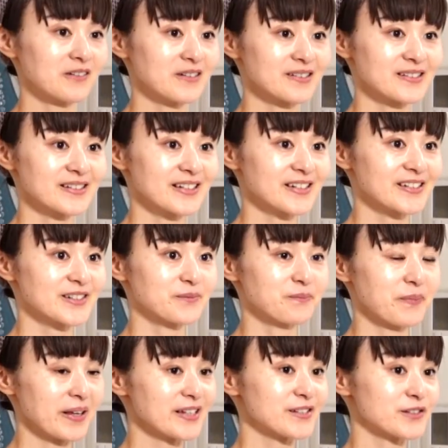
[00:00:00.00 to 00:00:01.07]
was this
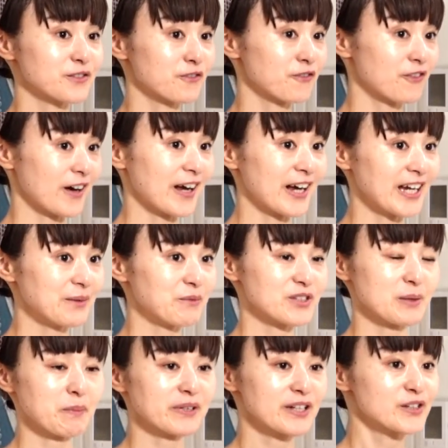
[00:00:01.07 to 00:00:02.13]
best 5
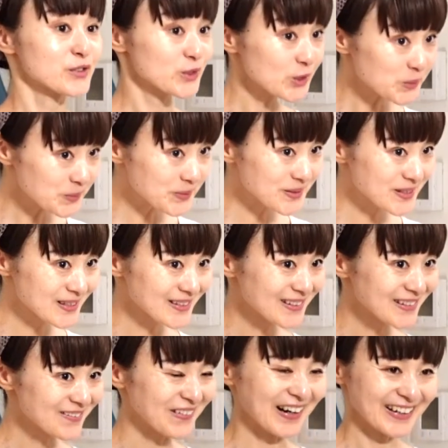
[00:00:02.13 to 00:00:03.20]
Japanese soups
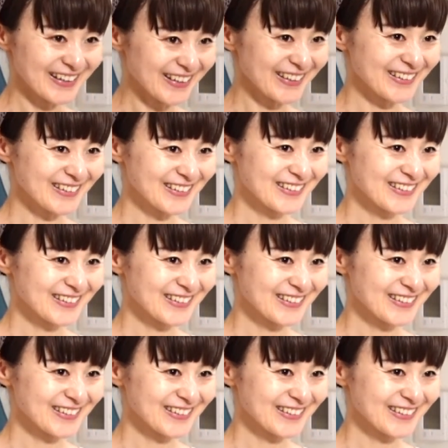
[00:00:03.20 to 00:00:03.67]
ranking?